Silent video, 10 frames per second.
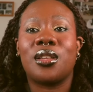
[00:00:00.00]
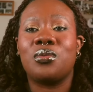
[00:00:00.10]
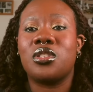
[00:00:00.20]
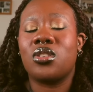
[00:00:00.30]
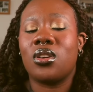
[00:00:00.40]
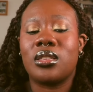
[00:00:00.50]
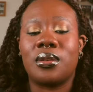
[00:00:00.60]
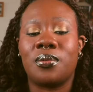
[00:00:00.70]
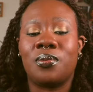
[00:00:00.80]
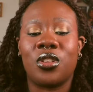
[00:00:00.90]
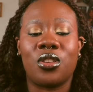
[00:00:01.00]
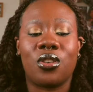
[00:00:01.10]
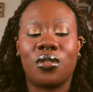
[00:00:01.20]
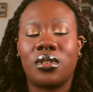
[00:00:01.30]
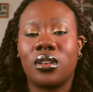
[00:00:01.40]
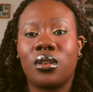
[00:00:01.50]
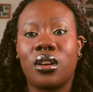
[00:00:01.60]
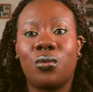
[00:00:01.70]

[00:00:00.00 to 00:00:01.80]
We saw the video of the